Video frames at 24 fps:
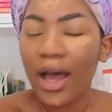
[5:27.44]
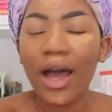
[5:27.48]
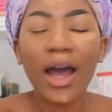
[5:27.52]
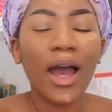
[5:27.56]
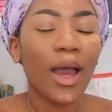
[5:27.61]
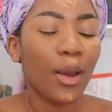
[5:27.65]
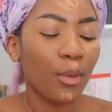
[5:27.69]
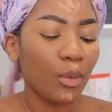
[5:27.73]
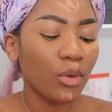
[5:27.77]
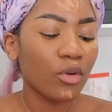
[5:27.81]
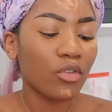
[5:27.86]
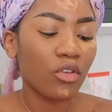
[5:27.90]

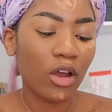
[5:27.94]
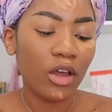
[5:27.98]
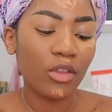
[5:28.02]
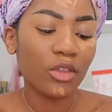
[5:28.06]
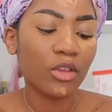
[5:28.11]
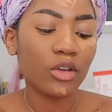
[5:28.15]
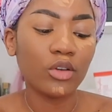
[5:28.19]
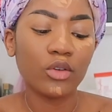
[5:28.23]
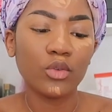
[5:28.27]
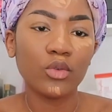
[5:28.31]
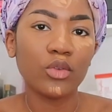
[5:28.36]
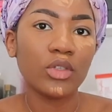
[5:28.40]
I would
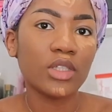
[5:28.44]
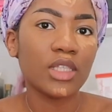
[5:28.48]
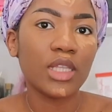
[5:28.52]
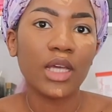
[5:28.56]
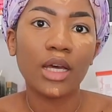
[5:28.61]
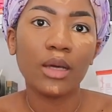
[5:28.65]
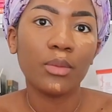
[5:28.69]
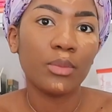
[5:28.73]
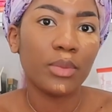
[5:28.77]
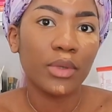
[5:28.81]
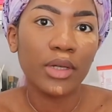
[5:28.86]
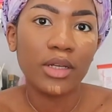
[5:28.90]
rather lose
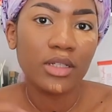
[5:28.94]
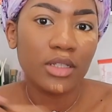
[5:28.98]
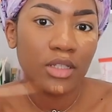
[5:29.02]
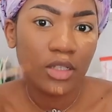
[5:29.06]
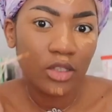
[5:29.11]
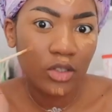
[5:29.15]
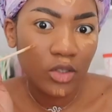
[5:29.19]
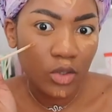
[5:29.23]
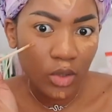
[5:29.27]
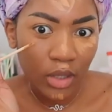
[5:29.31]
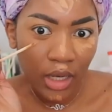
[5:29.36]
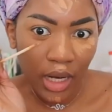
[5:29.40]
the
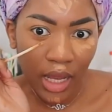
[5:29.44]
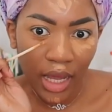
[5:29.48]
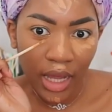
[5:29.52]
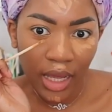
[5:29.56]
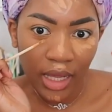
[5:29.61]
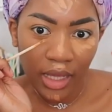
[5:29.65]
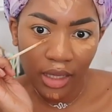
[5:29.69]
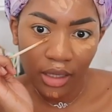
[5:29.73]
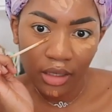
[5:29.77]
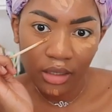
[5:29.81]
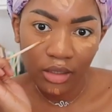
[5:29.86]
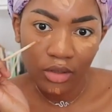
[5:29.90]
ability to
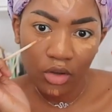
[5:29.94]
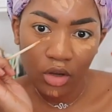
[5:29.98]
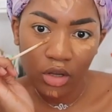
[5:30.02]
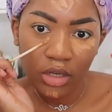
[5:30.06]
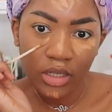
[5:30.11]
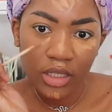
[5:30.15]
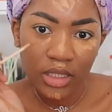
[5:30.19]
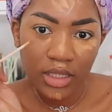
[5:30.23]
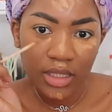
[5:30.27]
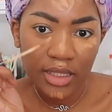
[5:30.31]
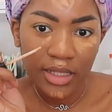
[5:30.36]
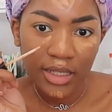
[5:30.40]
lie,
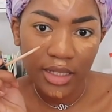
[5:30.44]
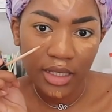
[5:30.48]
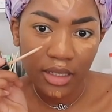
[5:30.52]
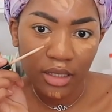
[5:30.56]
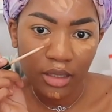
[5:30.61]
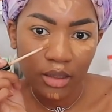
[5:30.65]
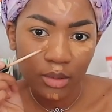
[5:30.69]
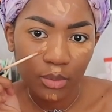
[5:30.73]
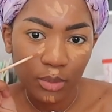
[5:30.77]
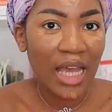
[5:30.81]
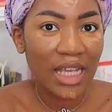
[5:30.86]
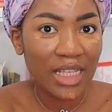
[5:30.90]

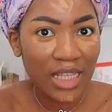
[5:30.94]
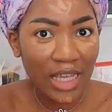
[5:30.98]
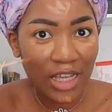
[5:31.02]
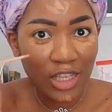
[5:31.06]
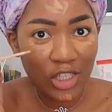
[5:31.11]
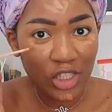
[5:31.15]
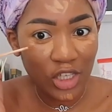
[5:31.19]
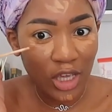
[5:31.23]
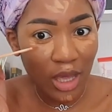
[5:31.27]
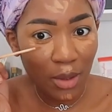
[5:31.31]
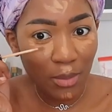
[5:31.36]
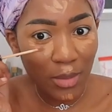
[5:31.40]
honestly.
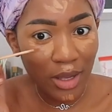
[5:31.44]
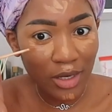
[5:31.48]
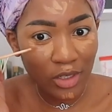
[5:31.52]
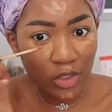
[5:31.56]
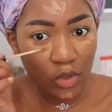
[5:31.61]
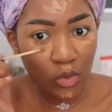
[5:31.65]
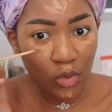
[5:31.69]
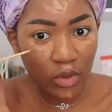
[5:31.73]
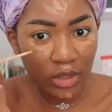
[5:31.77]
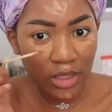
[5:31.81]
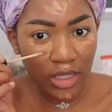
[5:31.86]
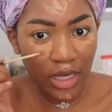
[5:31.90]
Asenje, I'm a
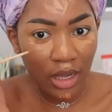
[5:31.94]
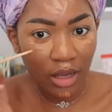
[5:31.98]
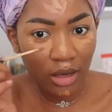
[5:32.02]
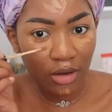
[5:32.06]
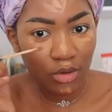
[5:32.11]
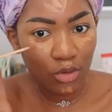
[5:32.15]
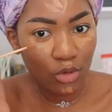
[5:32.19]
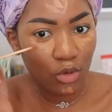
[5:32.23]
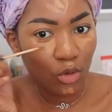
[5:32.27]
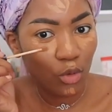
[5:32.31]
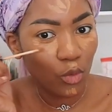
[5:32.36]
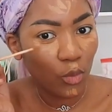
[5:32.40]
daughter.
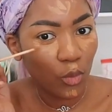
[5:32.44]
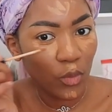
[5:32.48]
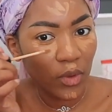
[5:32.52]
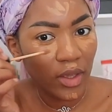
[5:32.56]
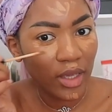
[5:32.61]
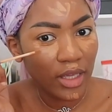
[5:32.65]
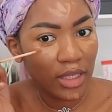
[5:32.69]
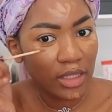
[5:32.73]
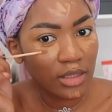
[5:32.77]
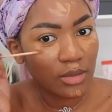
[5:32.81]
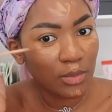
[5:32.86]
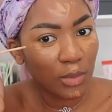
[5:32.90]
No
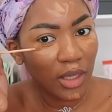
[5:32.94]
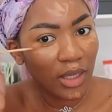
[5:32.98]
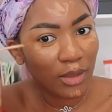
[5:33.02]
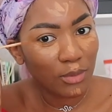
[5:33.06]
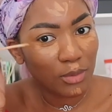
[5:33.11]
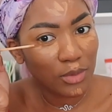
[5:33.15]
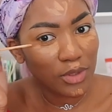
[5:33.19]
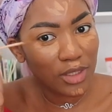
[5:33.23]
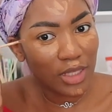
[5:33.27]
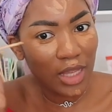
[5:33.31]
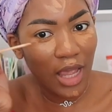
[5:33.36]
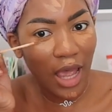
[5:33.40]
ways,
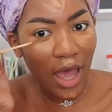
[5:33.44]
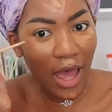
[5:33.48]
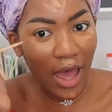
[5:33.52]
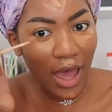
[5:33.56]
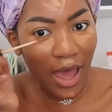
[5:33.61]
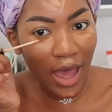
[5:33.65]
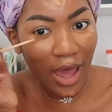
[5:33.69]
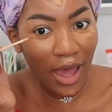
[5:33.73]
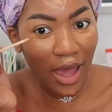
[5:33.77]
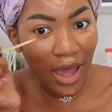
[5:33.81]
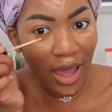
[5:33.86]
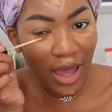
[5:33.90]
babes.
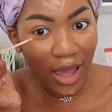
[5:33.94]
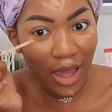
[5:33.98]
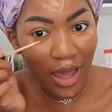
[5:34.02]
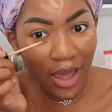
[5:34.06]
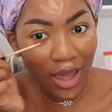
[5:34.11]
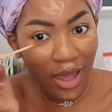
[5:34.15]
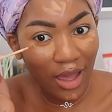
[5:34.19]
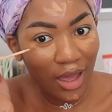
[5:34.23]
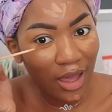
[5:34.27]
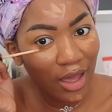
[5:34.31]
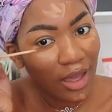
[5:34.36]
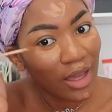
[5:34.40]

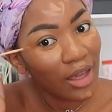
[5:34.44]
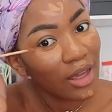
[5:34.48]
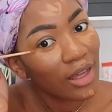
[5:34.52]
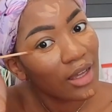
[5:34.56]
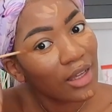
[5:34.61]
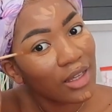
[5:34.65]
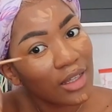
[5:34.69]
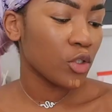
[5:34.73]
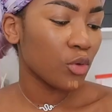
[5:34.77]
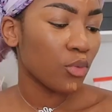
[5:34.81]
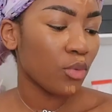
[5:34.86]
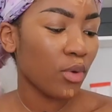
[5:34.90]

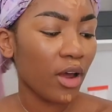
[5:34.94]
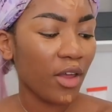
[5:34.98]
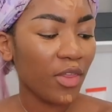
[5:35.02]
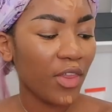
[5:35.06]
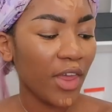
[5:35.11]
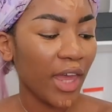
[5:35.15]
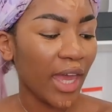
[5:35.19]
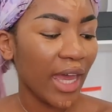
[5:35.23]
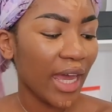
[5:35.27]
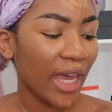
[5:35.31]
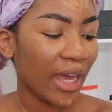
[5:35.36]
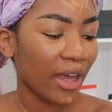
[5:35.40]
Would you
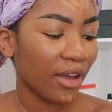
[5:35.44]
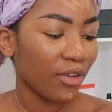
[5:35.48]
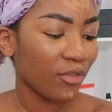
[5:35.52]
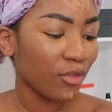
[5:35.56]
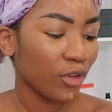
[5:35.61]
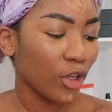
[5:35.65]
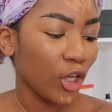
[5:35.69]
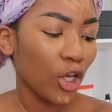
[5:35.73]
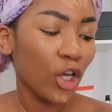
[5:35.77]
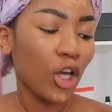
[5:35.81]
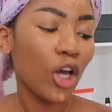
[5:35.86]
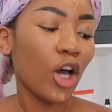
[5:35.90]
rather
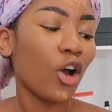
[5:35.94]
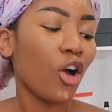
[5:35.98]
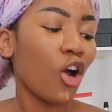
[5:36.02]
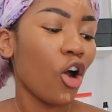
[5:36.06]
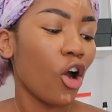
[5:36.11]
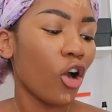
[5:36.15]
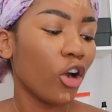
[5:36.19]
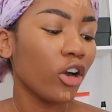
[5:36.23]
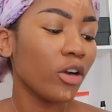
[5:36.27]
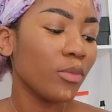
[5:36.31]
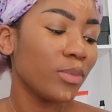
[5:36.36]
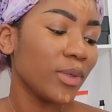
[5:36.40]
have a
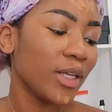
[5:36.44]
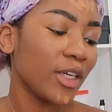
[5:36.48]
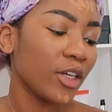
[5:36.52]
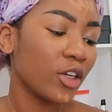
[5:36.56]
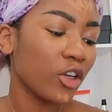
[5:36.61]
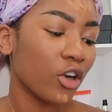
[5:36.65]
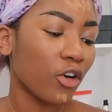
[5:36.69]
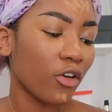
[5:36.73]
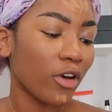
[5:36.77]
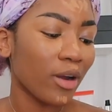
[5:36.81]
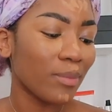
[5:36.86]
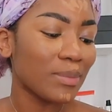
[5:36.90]
horribly
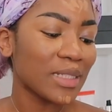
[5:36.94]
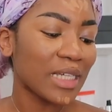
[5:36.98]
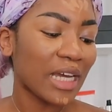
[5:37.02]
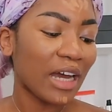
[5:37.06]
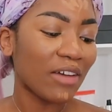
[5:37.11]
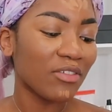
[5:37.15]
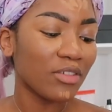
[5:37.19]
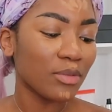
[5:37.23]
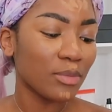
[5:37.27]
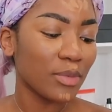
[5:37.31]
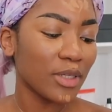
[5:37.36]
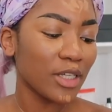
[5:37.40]
corrupt
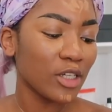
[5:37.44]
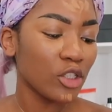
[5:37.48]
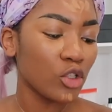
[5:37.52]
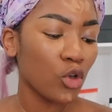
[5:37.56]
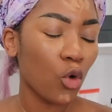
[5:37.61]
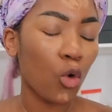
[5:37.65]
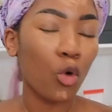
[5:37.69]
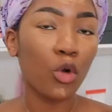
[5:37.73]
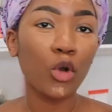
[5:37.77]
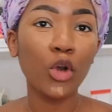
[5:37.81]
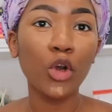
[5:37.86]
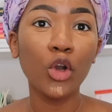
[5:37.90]
government
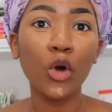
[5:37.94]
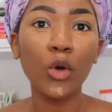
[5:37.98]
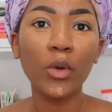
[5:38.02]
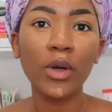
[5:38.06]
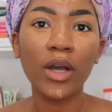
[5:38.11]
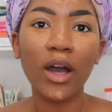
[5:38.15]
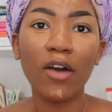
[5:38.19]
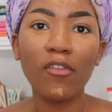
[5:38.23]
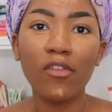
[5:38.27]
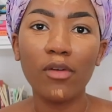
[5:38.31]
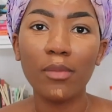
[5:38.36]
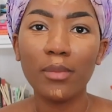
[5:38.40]
or no
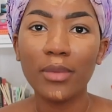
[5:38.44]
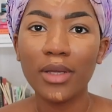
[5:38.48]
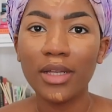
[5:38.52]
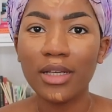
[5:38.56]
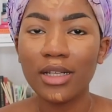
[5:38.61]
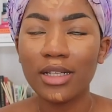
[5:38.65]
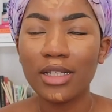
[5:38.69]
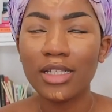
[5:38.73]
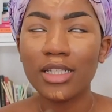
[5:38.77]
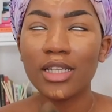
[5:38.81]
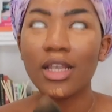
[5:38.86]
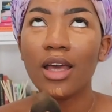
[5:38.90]

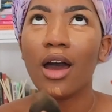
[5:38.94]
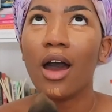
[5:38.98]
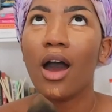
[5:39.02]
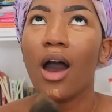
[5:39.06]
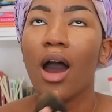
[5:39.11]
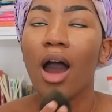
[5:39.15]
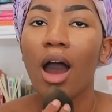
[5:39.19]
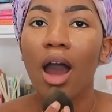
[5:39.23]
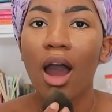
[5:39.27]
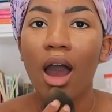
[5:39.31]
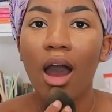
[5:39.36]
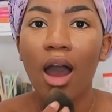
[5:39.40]
government?
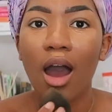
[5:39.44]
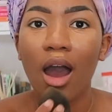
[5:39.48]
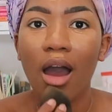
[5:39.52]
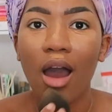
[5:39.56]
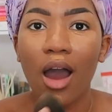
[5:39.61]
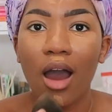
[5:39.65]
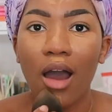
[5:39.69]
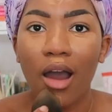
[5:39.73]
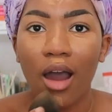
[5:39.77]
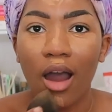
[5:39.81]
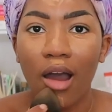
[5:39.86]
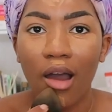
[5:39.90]

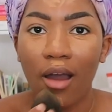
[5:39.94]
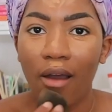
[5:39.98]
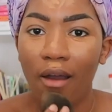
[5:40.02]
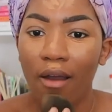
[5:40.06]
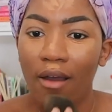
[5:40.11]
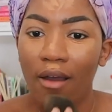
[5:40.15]
I